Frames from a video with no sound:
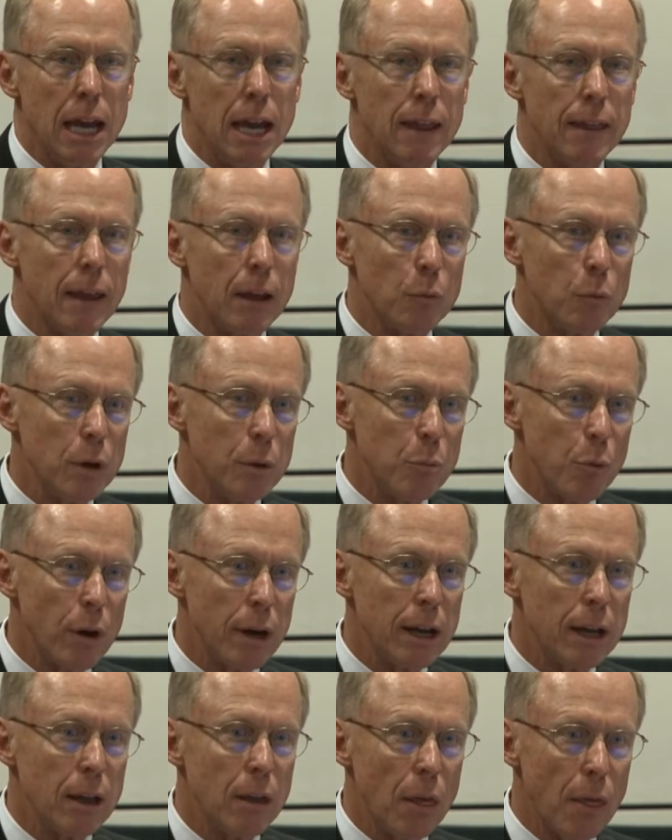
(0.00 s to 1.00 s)
and that we
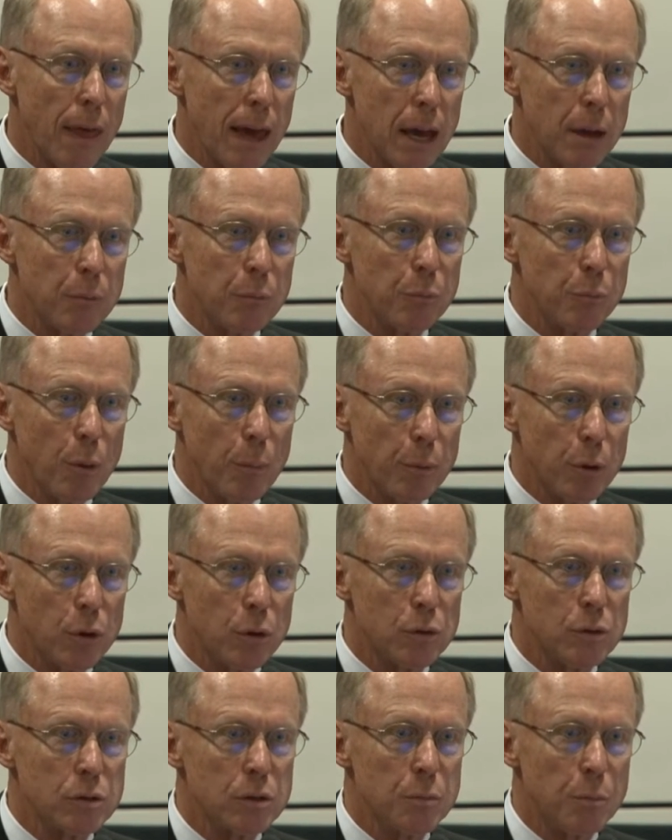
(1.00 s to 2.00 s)
bring that
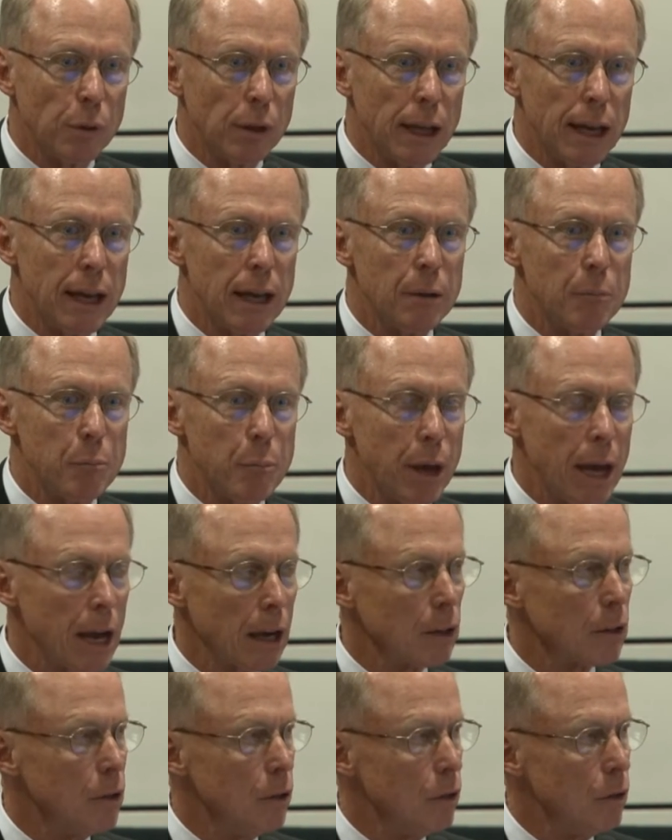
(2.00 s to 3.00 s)
proposed plan
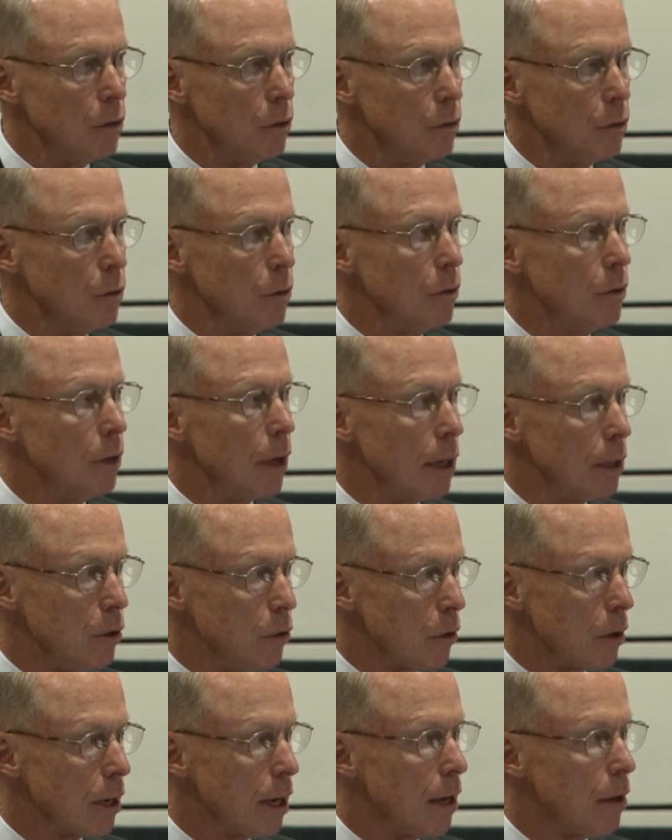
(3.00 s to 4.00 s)
back to you and
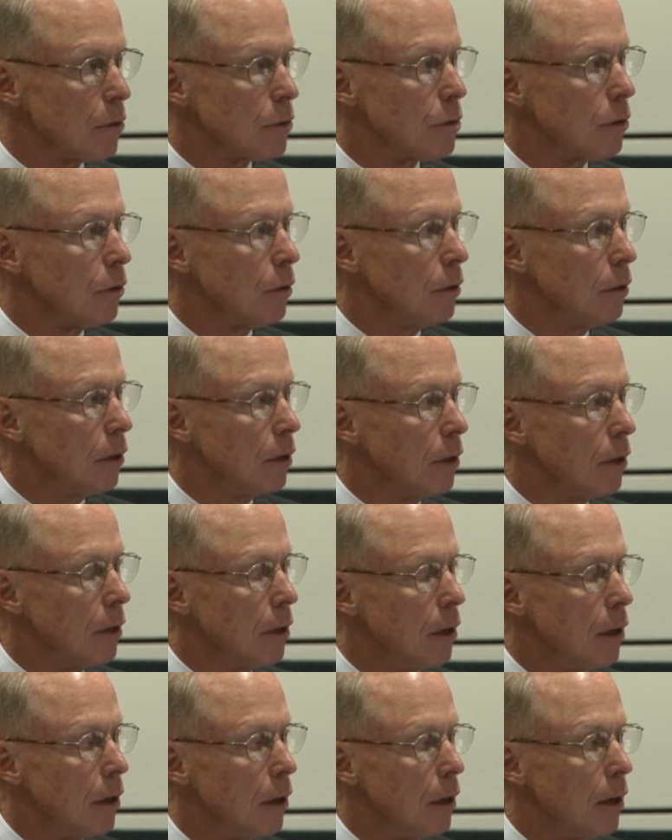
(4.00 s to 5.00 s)
your council
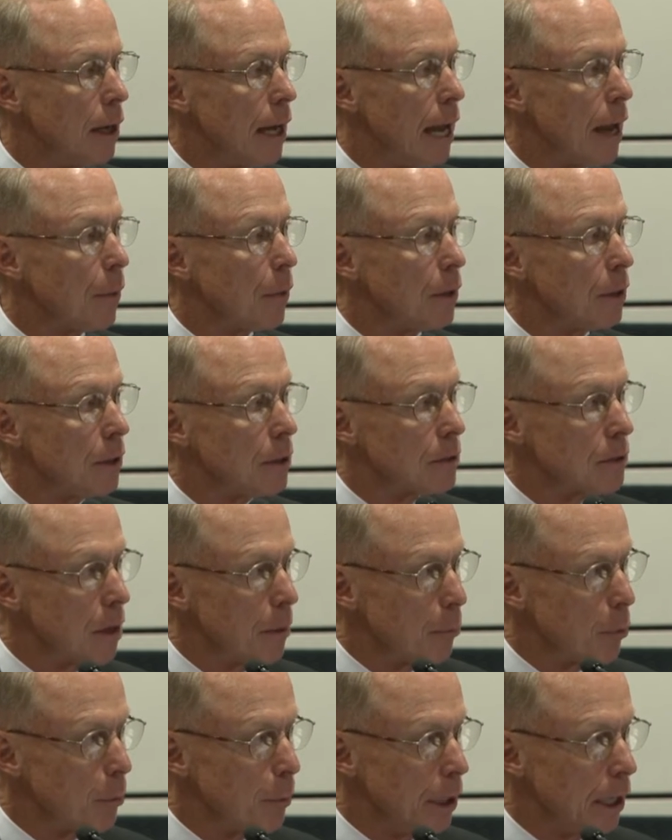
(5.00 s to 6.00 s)
at the
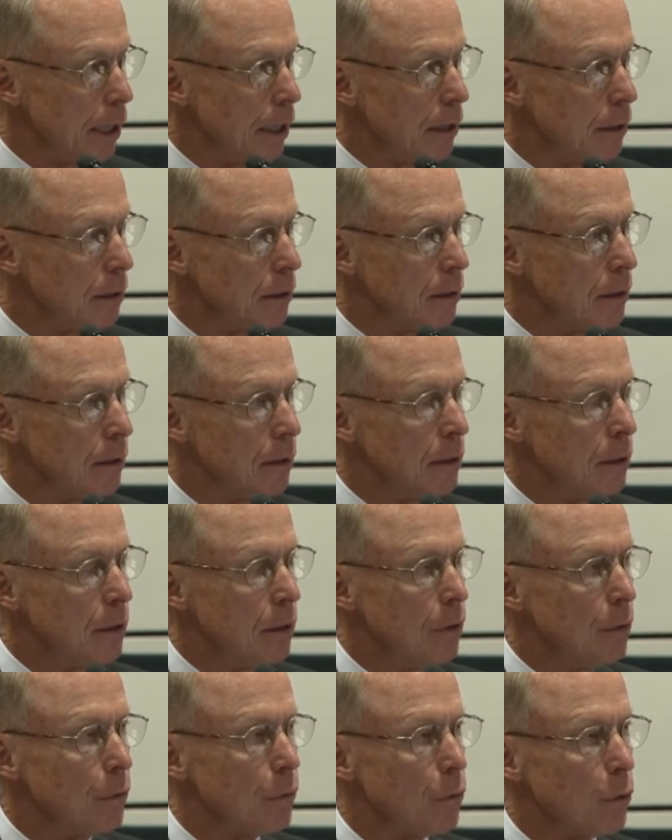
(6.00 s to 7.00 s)
December meeting
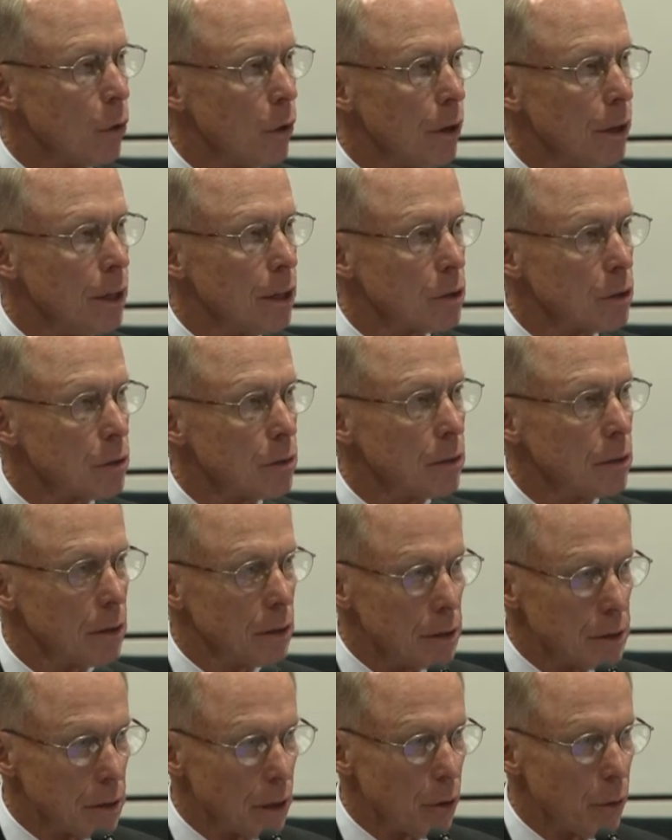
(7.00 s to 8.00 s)
for its
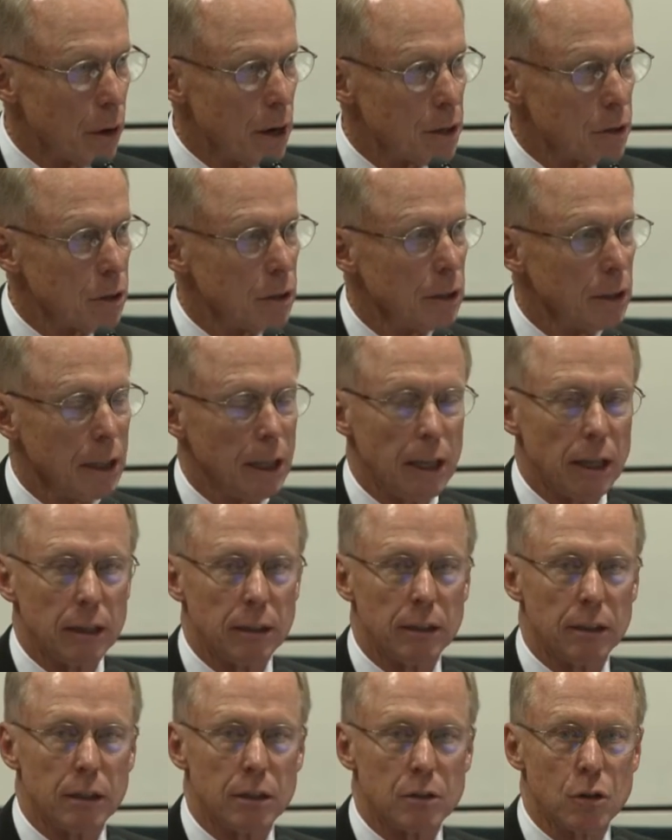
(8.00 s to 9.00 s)
consideration
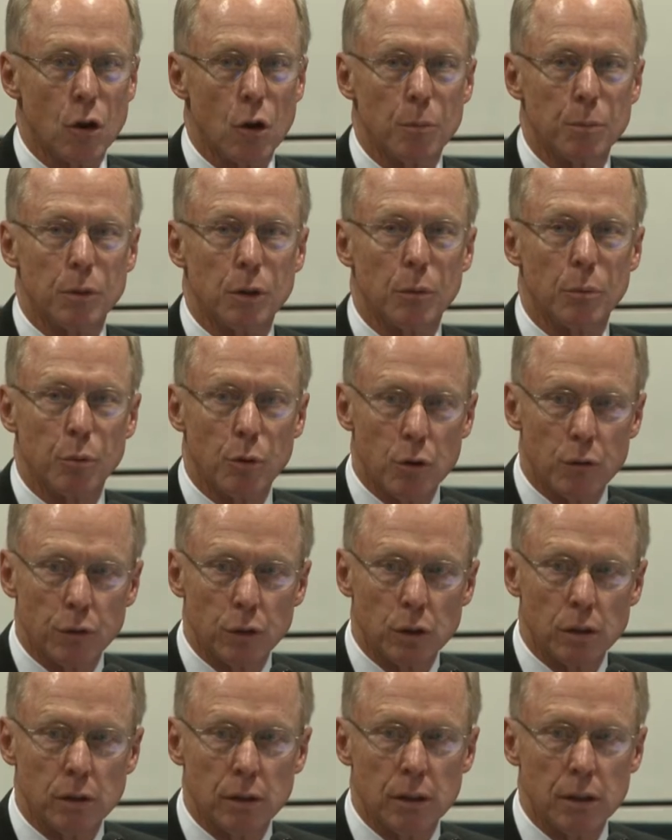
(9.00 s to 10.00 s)
and, it is hoped,
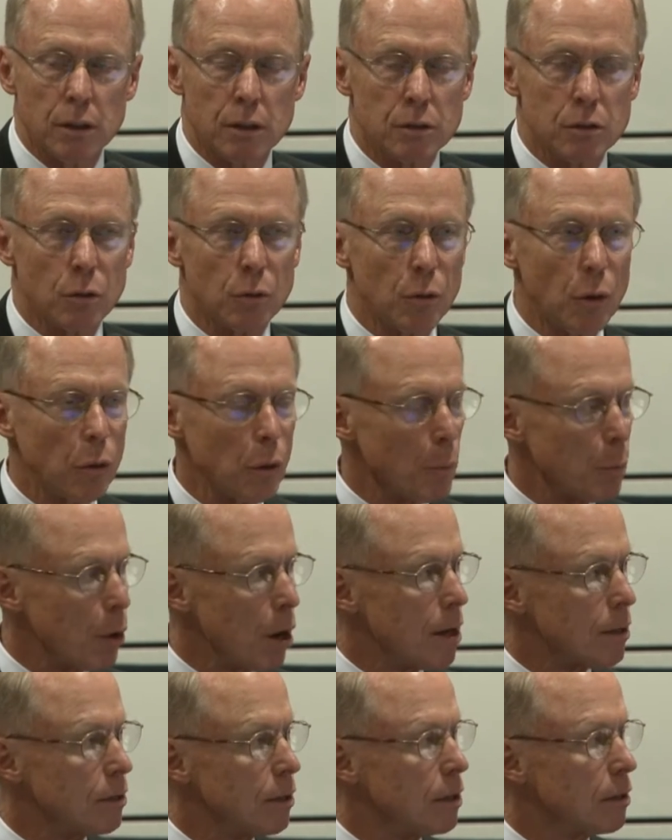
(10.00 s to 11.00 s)
approval, so that the
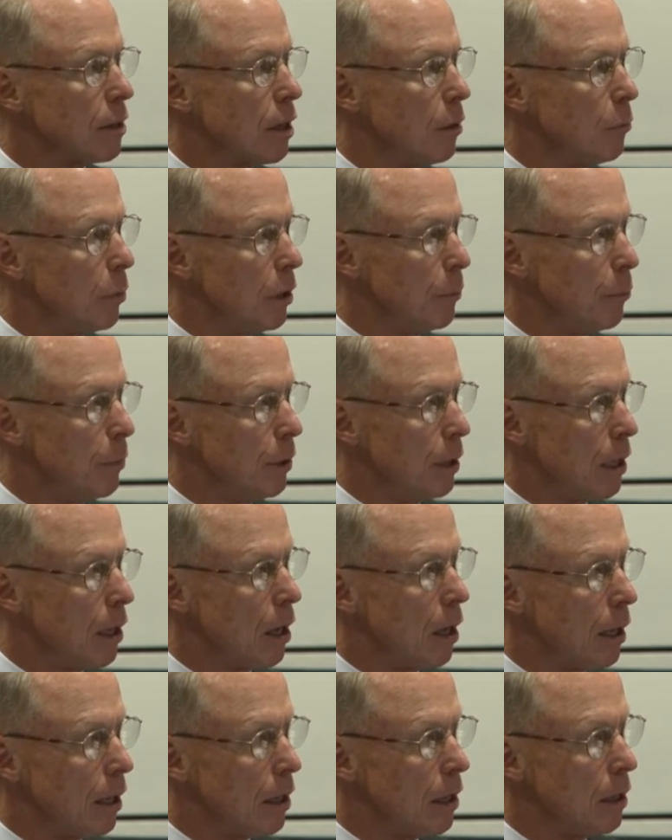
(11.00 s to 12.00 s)
process can be
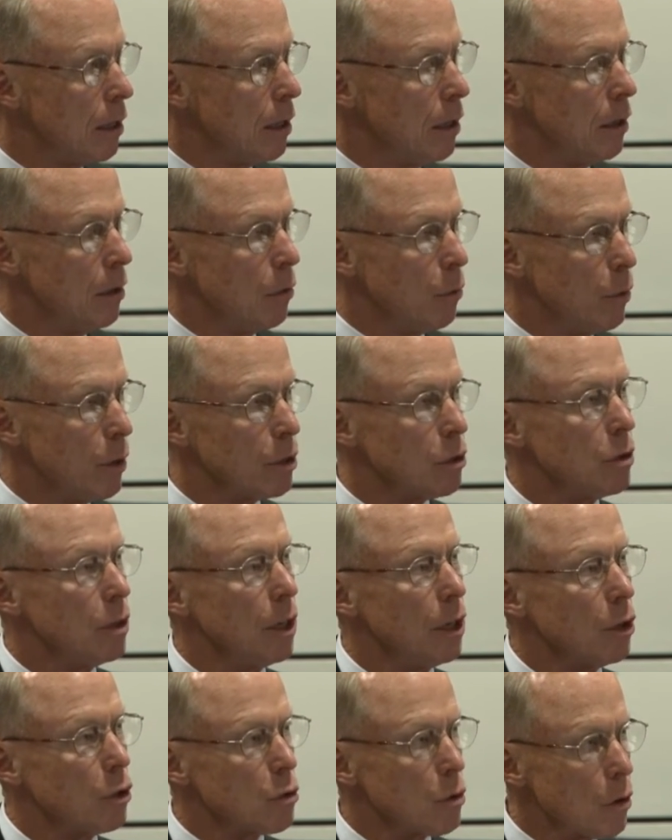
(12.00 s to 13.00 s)
begun, which
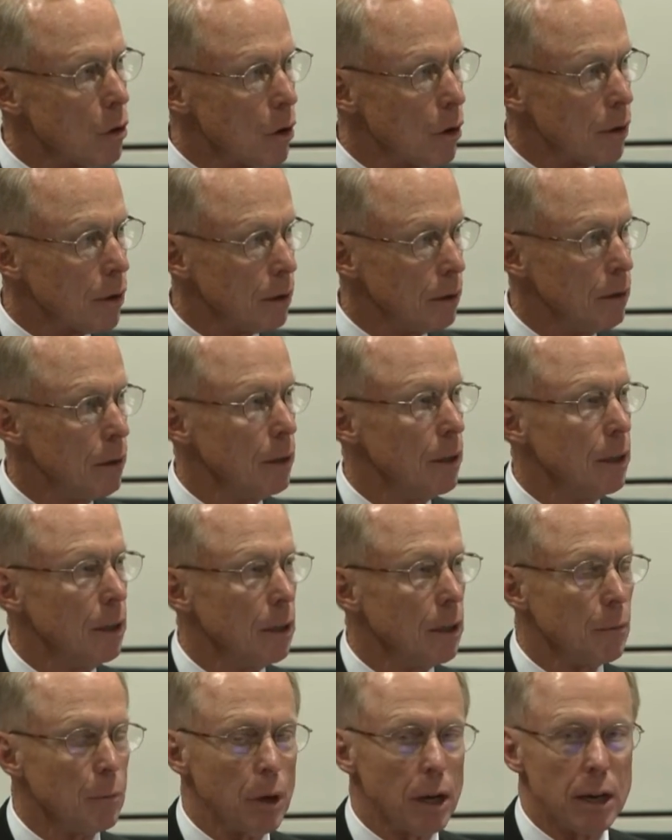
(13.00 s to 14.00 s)
in turn,
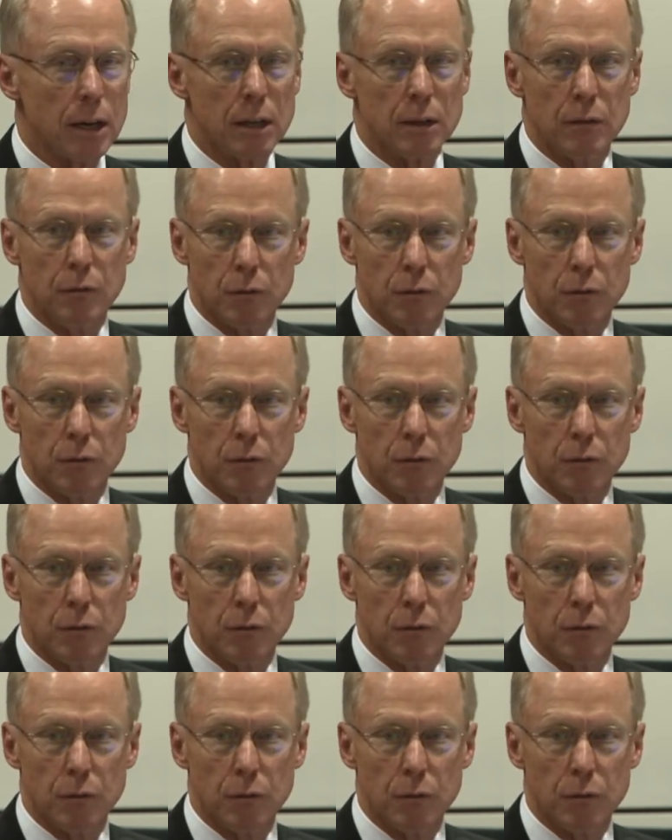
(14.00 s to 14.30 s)
in my